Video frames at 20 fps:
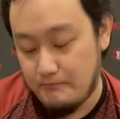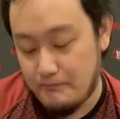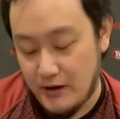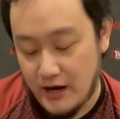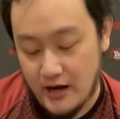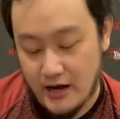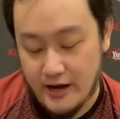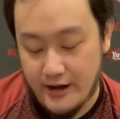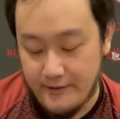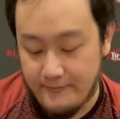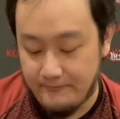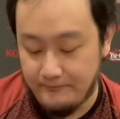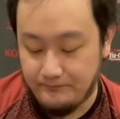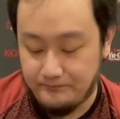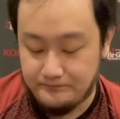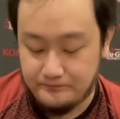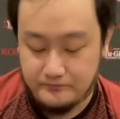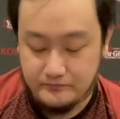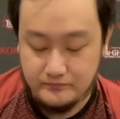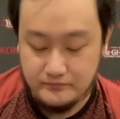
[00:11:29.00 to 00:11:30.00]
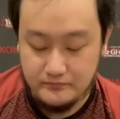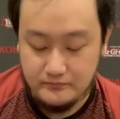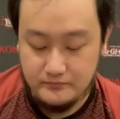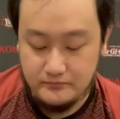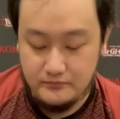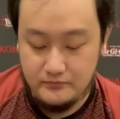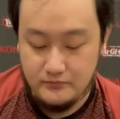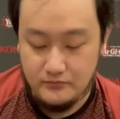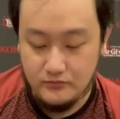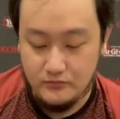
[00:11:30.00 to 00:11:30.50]
But
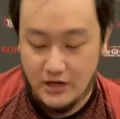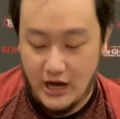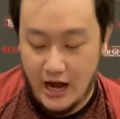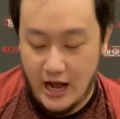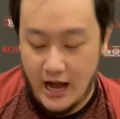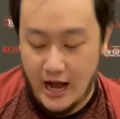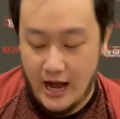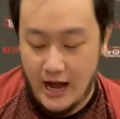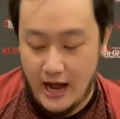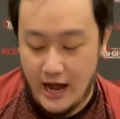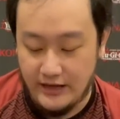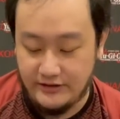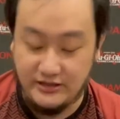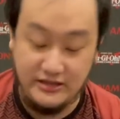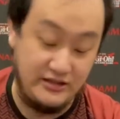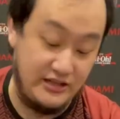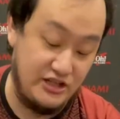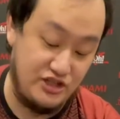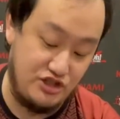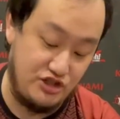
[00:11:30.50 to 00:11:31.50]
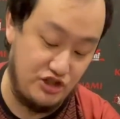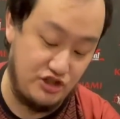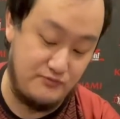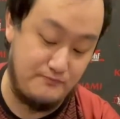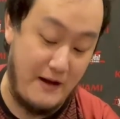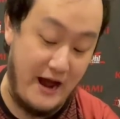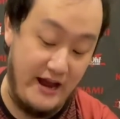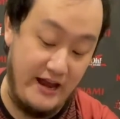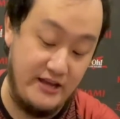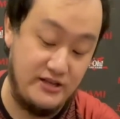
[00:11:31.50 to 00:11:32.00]
I think that's just
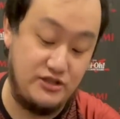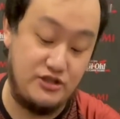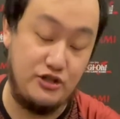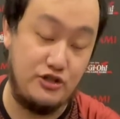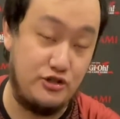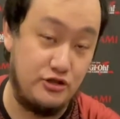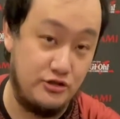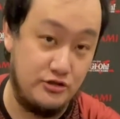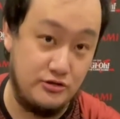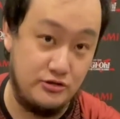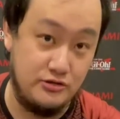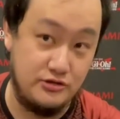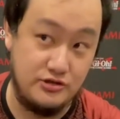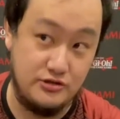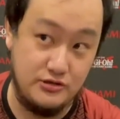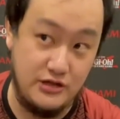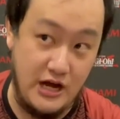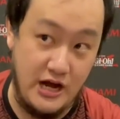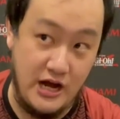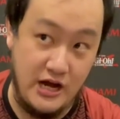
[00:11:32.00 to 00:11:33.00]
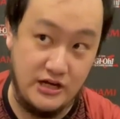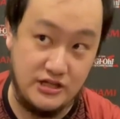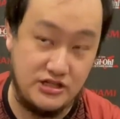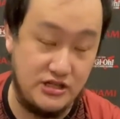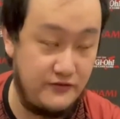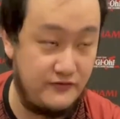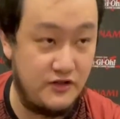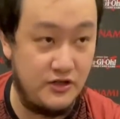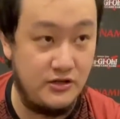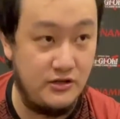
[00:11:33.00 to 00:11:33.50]
my answer to
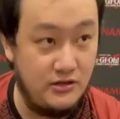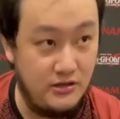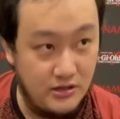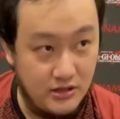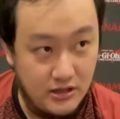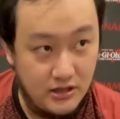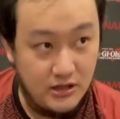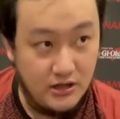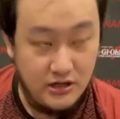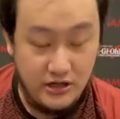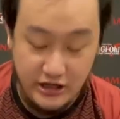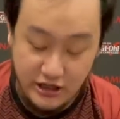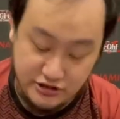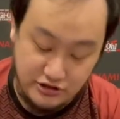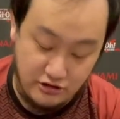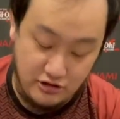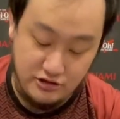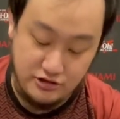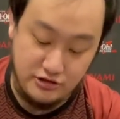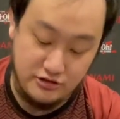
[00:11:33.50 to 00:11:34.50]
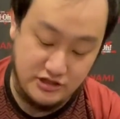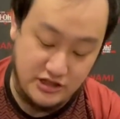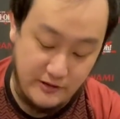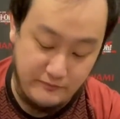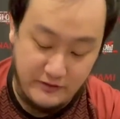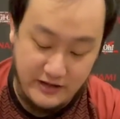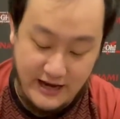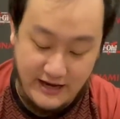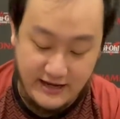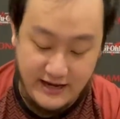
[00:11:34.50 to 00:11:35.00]
Shifter. It's also
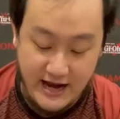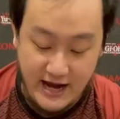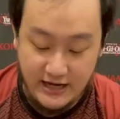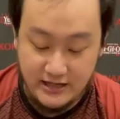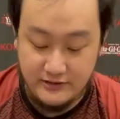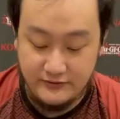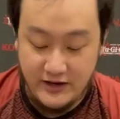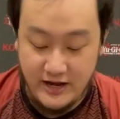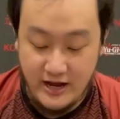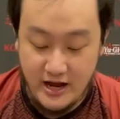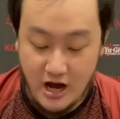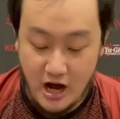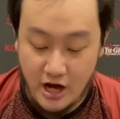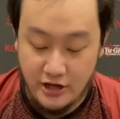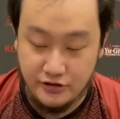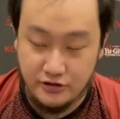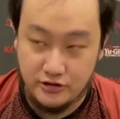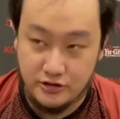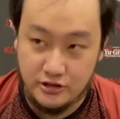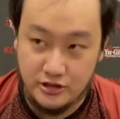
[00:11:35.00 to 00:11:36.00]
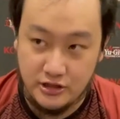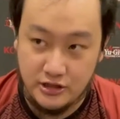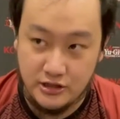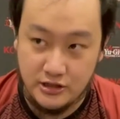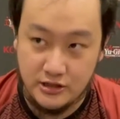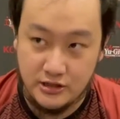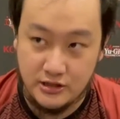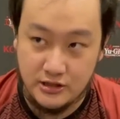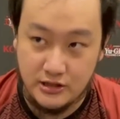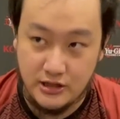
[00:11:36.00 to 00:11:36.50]
something I can activate
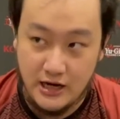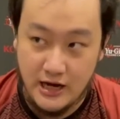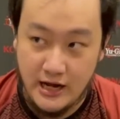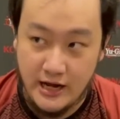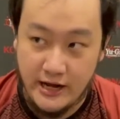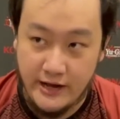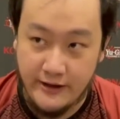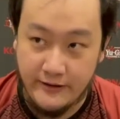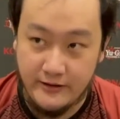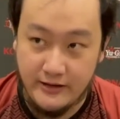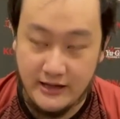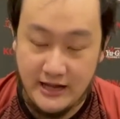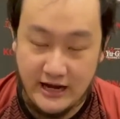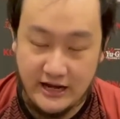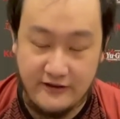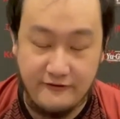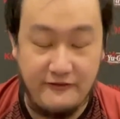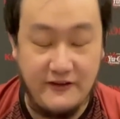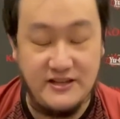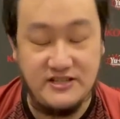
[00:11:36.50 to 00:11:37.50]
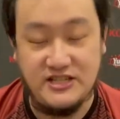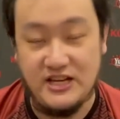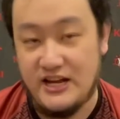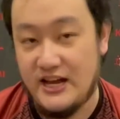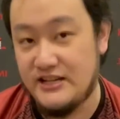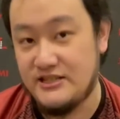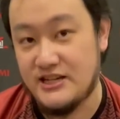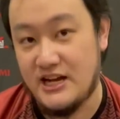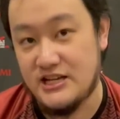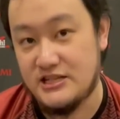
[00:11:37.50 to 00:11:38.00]
under like facing
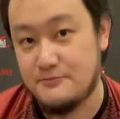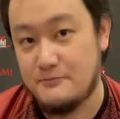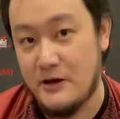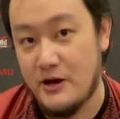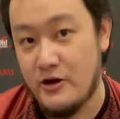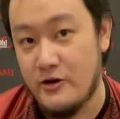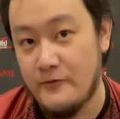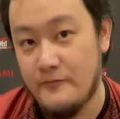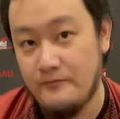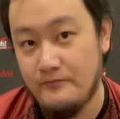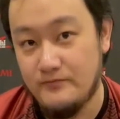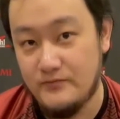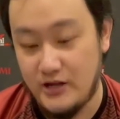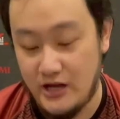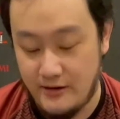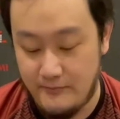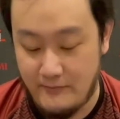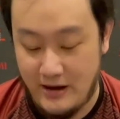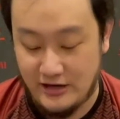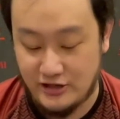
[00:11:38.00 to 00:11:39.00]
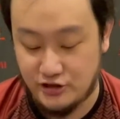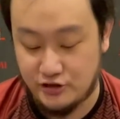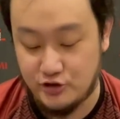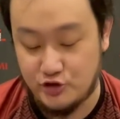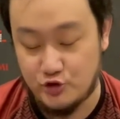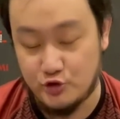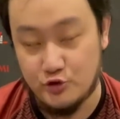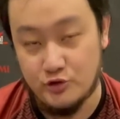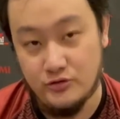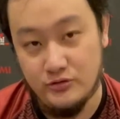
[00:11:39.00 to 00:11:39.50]
anti-spell in my turn
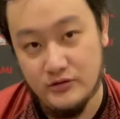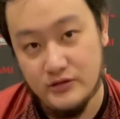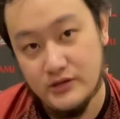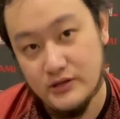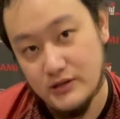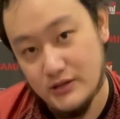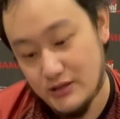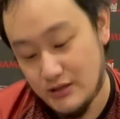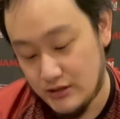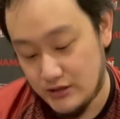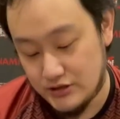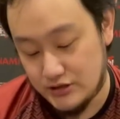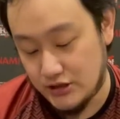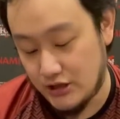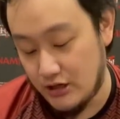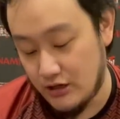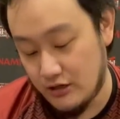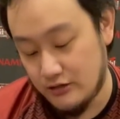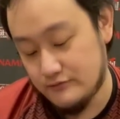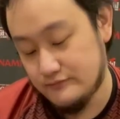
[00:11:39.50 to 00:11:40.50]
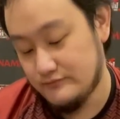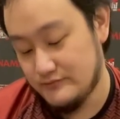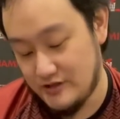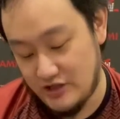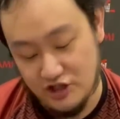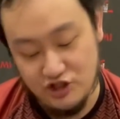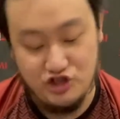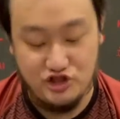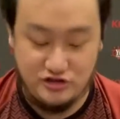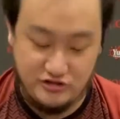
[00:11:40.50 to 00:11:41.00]
2. So
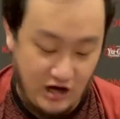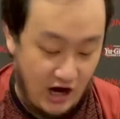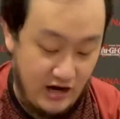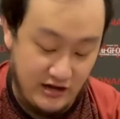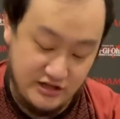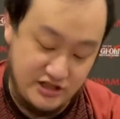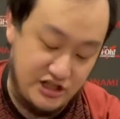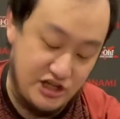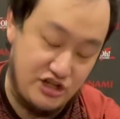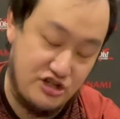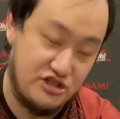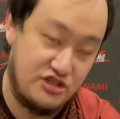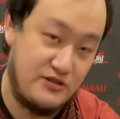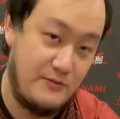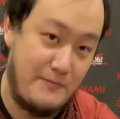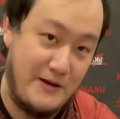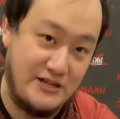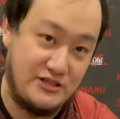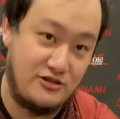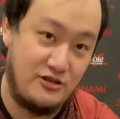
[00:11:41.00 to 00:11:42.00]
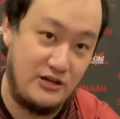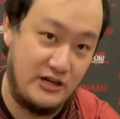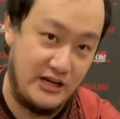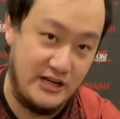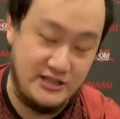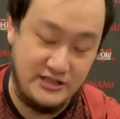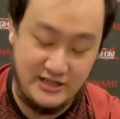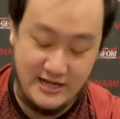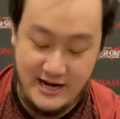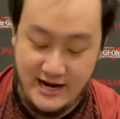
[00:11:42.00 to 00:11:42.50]
this is honestly just the best card
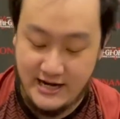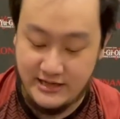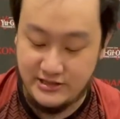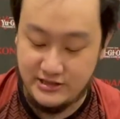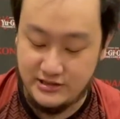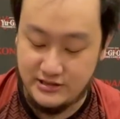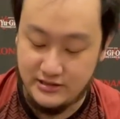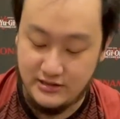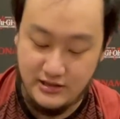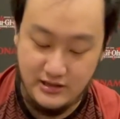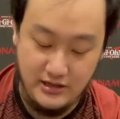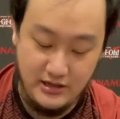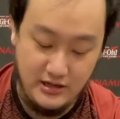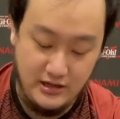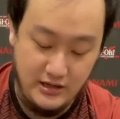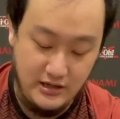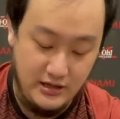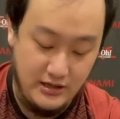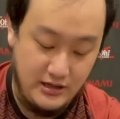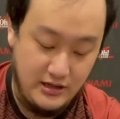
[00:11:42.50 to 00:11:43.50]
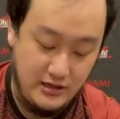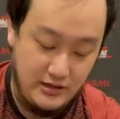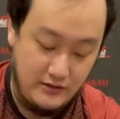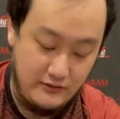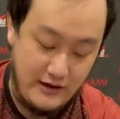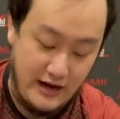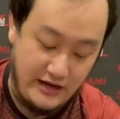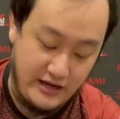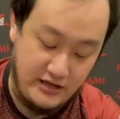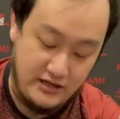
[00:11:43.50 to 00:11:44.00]
against Cash.
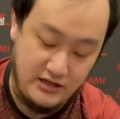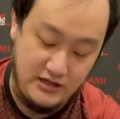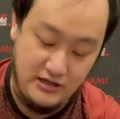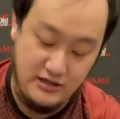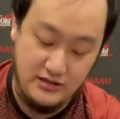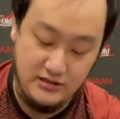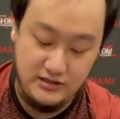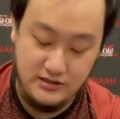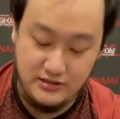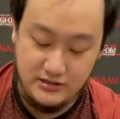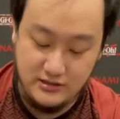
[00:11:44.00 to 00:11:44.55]
Raigekis.